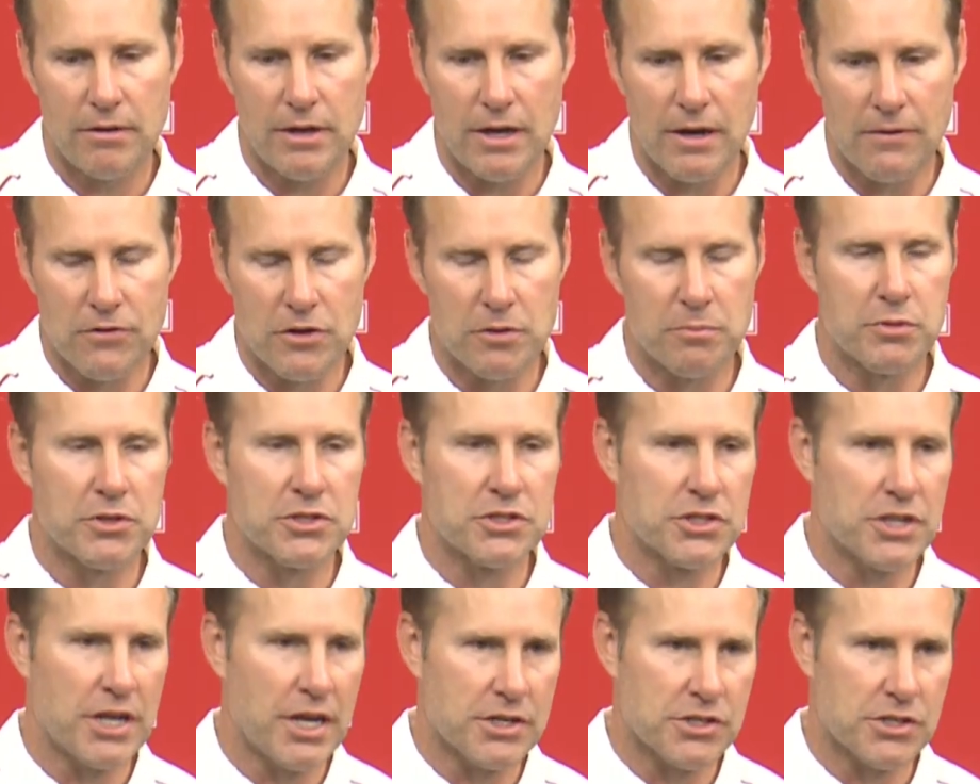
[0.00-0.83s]
every
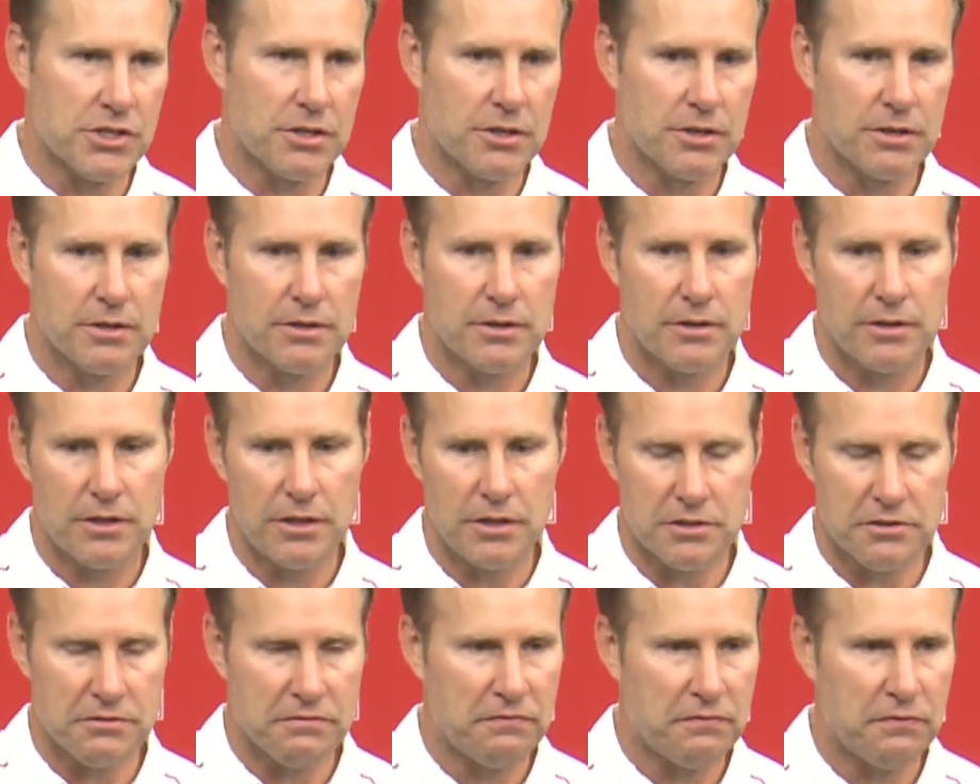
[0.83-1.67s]
possession he
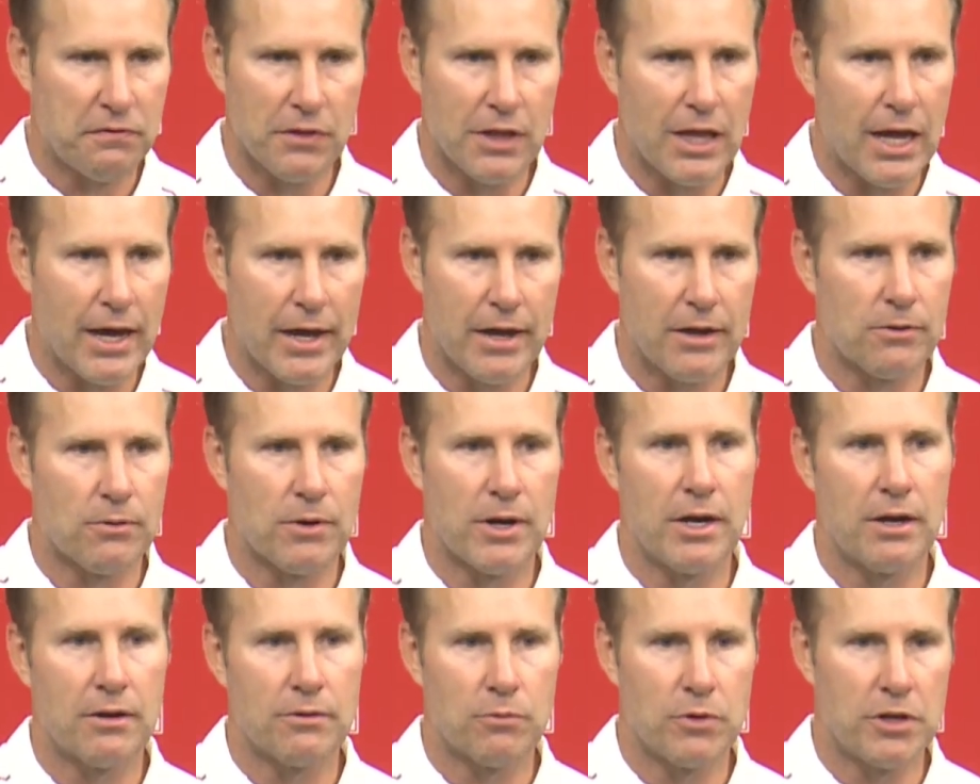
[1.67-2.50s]
is flying
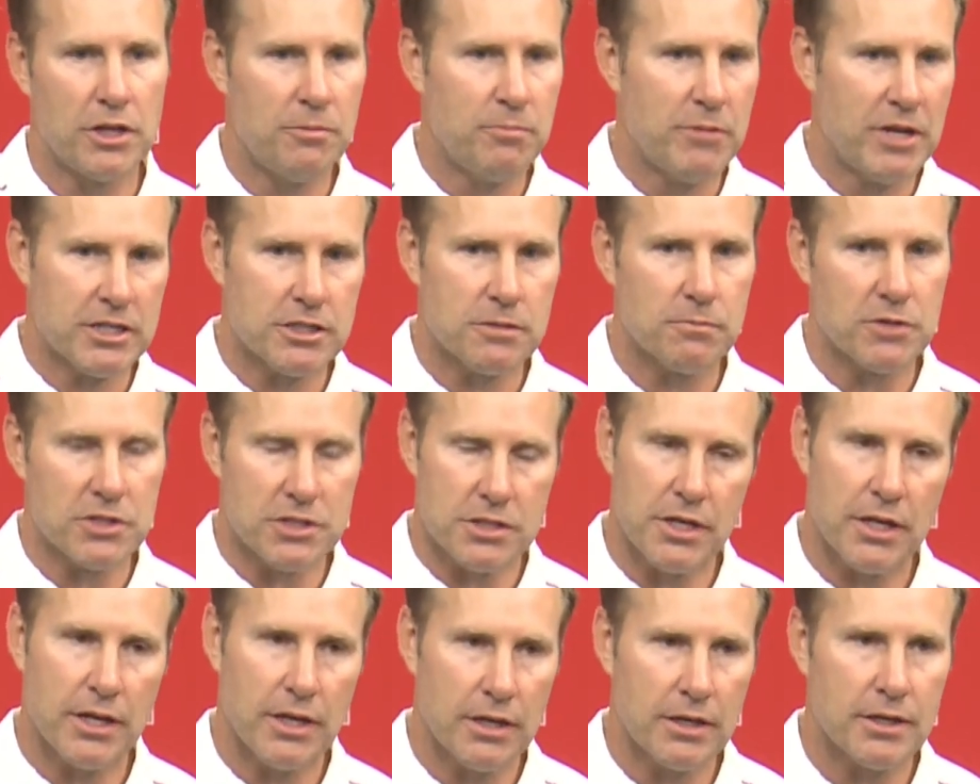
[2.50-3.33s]
around. When he makes a
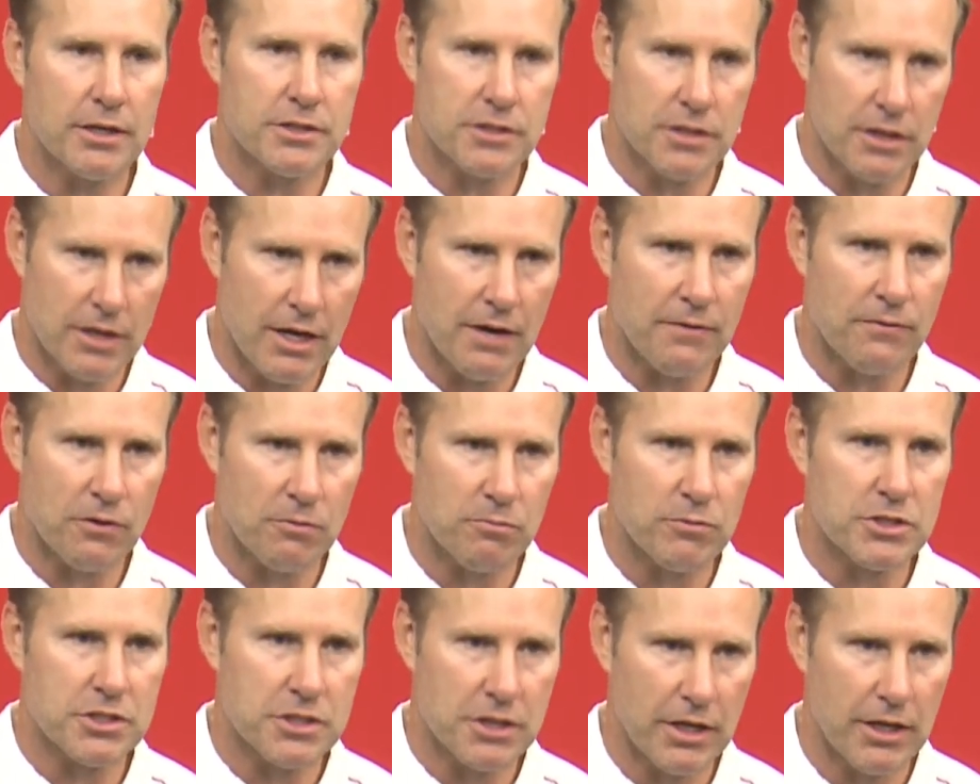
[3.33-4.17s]
mistake, it's an effort
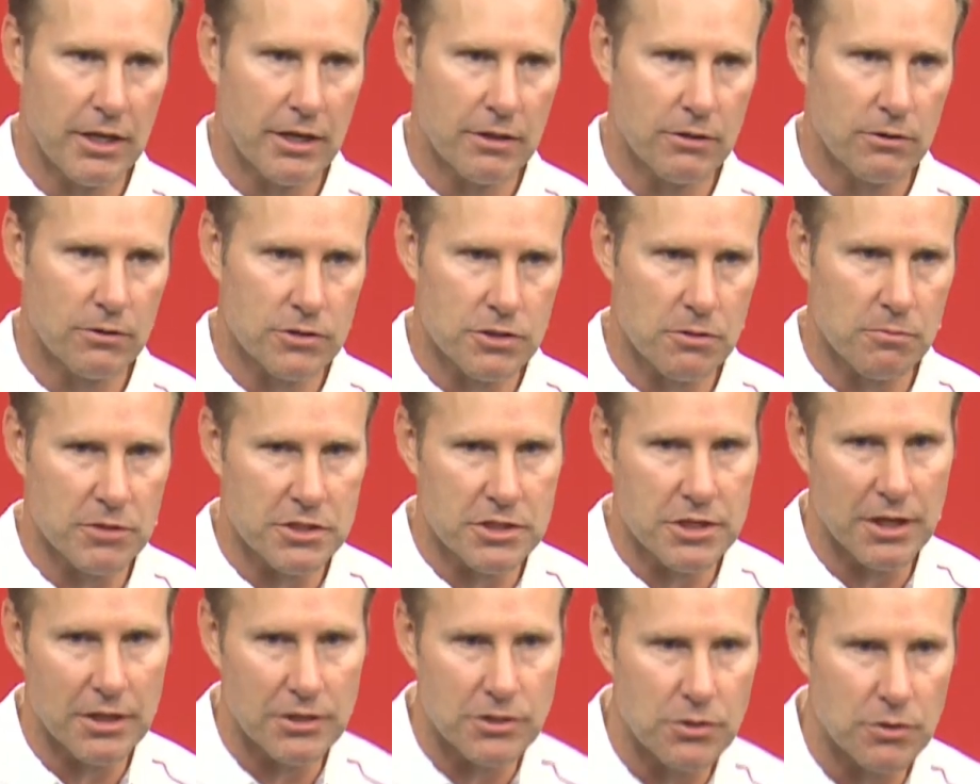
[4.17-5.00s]
mistake, and those are
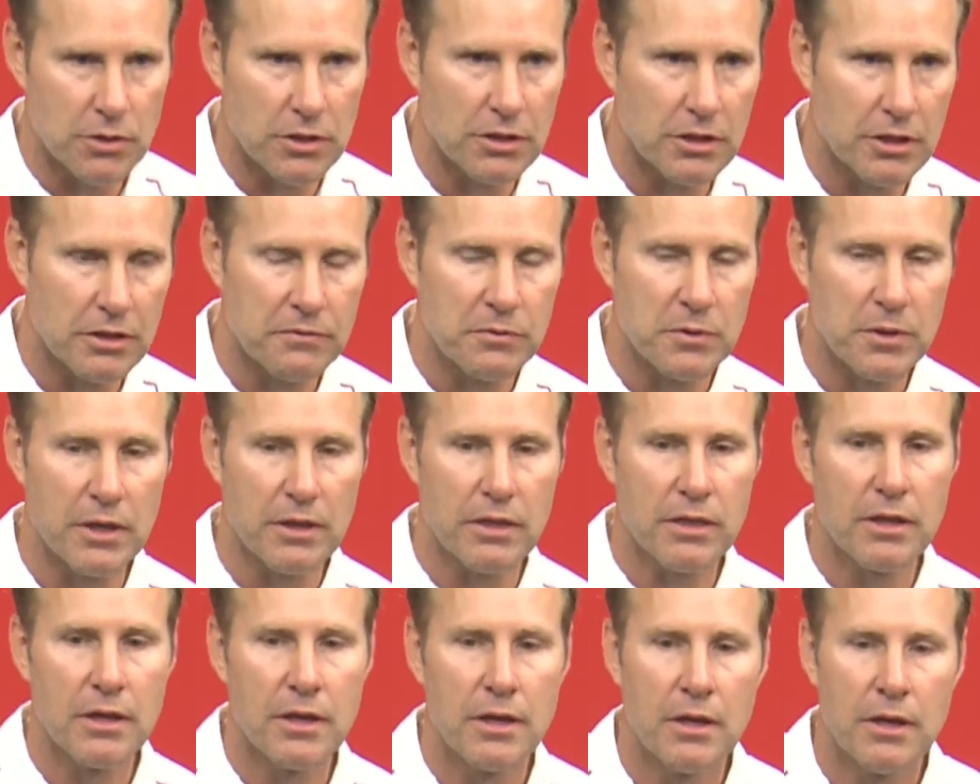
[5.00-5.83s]
mistakes you can live
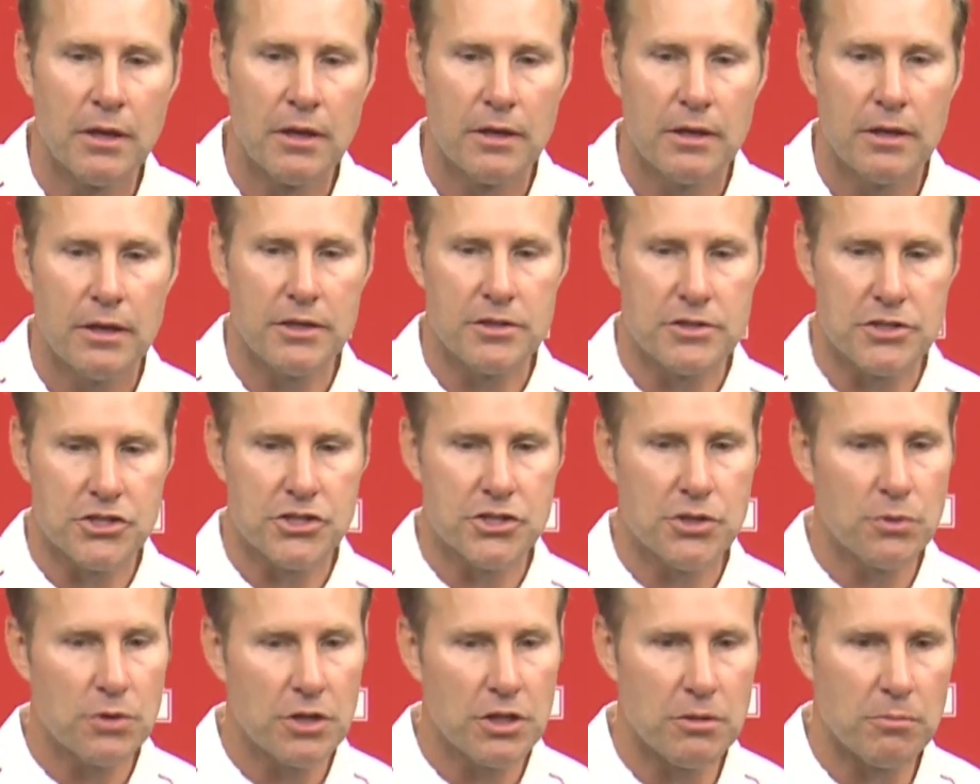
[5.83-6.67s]
with. He's
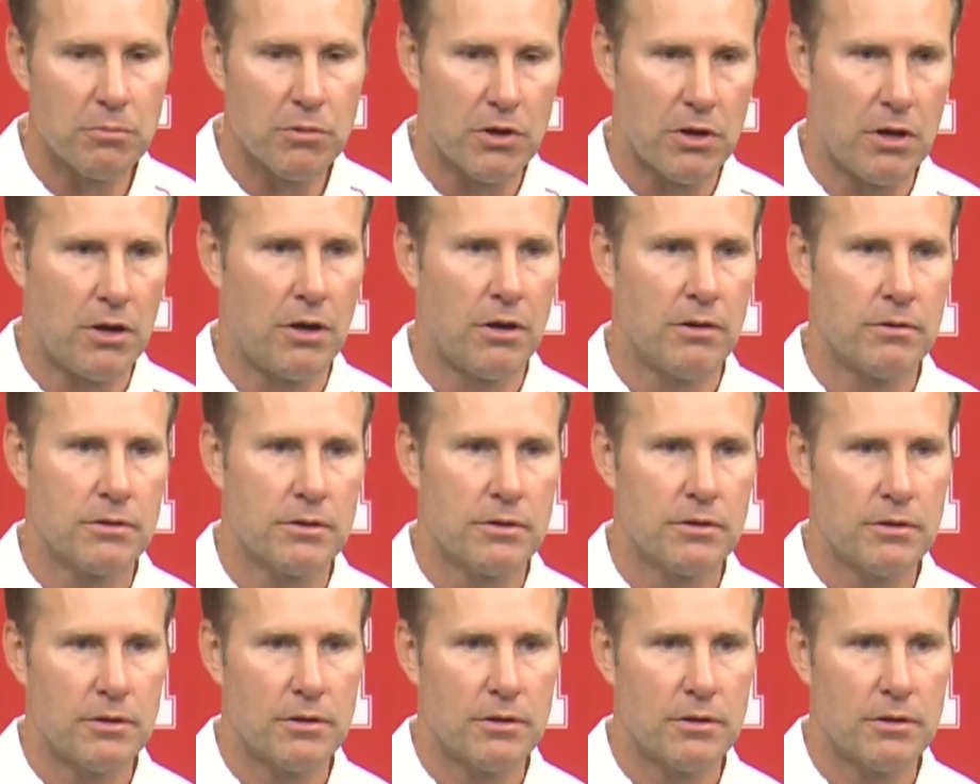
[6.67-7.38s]
shooting the ball.